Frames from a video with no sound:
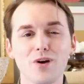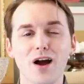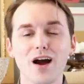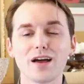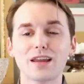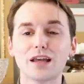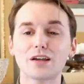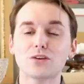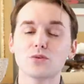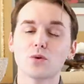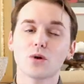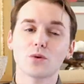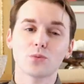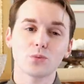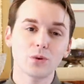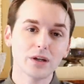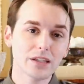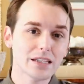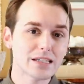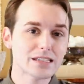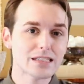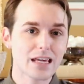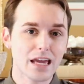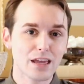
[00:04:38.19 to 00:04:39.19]
rod and you are
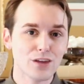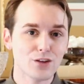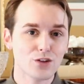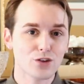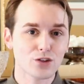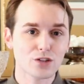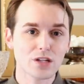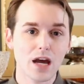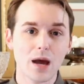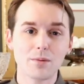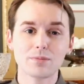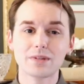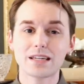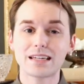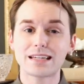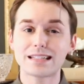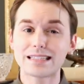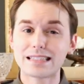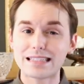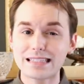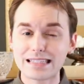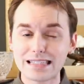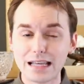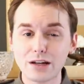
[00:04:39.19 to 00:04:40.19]
really taking your time to
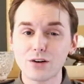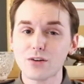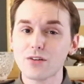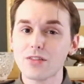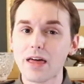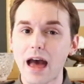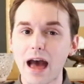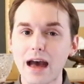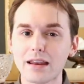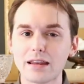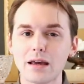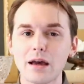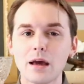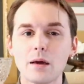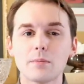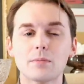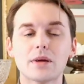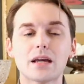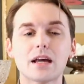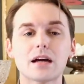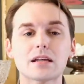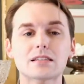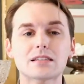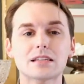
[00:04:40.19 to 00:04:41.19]
consider that
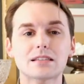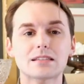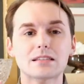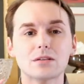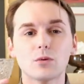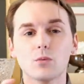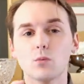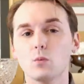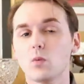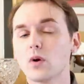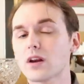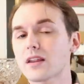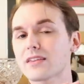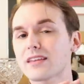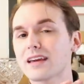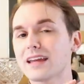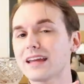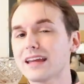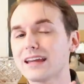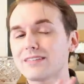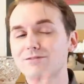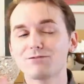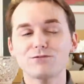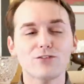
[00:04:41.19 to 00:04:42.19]
because it's one of the
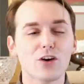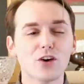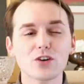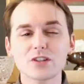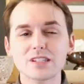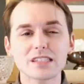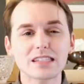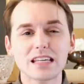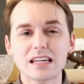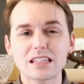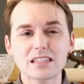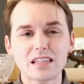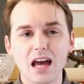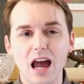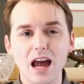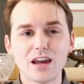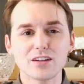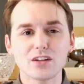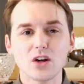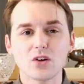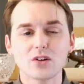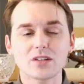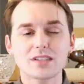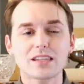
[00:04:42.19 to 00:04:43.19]
first things I
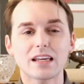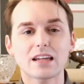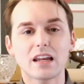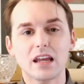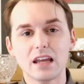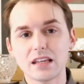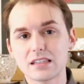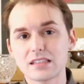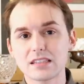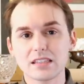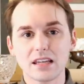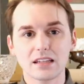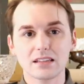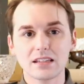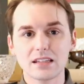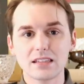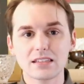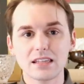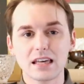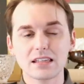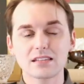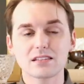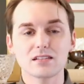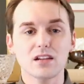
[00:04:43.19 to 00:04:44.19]
notice that instantly
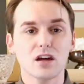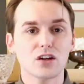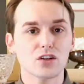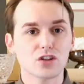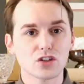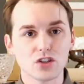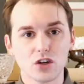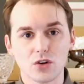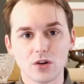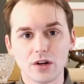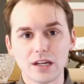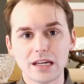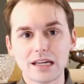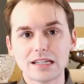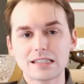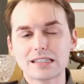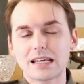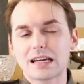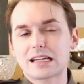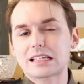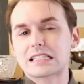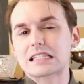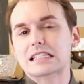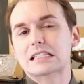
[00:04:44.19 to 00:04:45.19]
says luxurious,
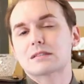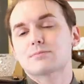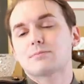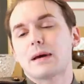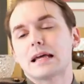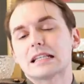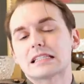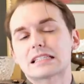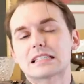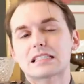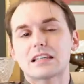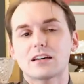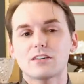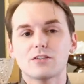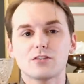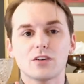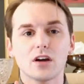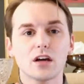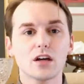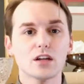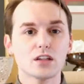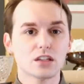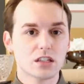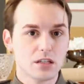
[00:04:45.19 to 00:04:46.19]
expensive,
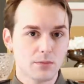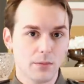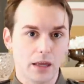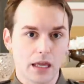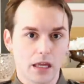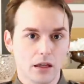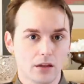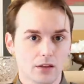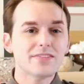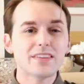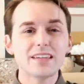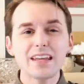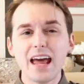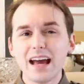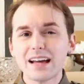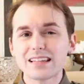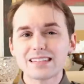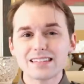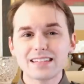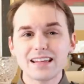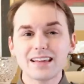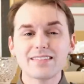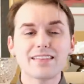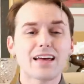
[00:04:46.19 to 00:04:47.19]
to me. The
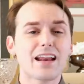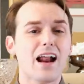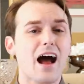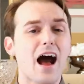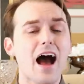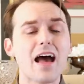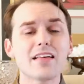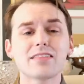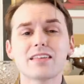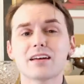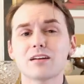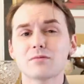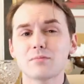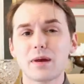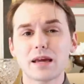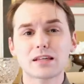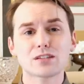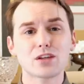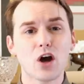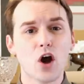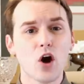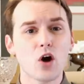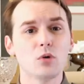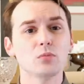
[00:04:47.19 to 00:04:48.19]
next thing that I think
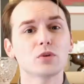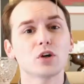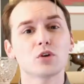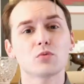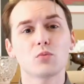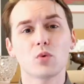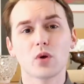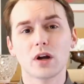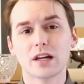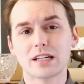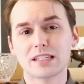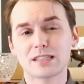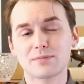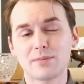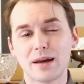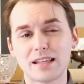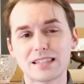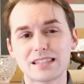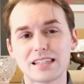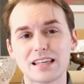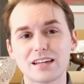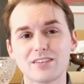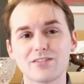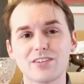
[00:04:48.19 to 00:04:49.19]
makes a home look more
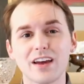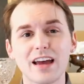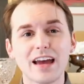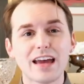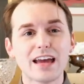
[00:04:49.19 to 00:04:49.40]
expensive